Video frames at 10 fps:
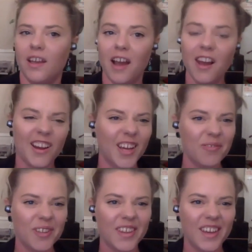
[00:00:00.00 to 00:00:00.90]
I like
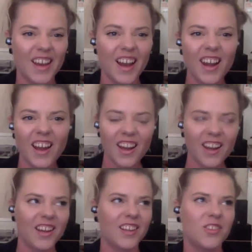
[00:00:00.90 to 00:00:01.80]
everything. I like, I
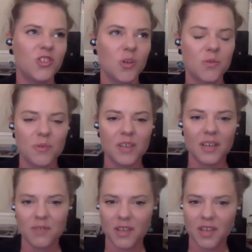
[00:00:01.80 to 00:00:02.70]
like the jobs when you have
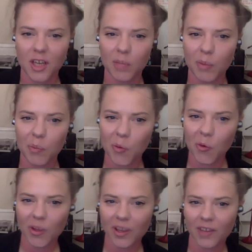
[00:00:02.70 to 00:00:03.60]
to think a little bit more.
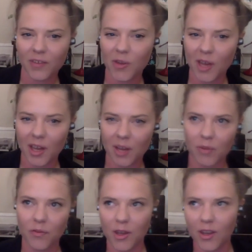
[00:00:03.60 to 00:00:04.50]
Um, so I, I
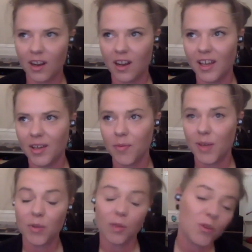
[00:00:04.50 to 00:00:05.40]
prefer like
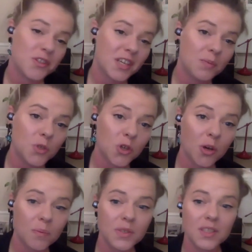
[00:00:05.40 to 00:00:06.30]
maybe museum
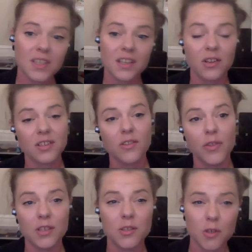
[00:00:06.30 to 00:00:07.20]
jobs and
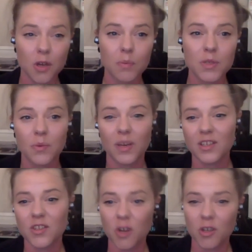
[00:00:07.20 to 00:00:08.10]
theatre jobs where
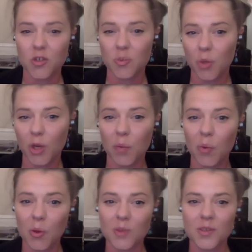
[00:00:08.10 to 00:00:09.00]
it's not just pulling
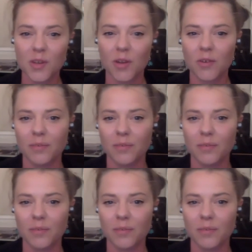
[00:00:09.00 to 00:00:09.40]
points, you know.